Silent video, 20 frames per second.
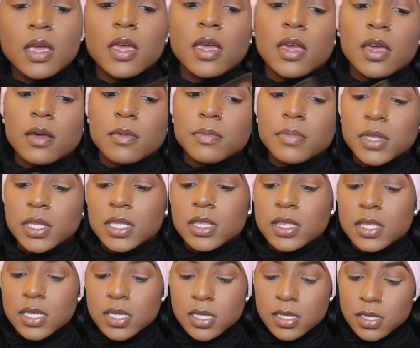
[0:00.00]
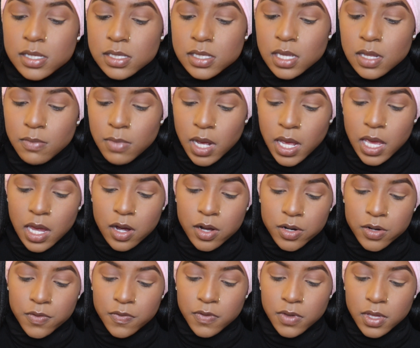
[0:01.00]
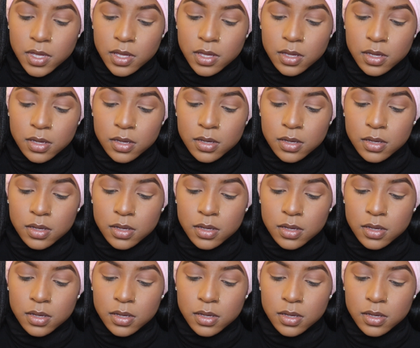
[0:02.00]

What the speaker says: and blend this in my outer V.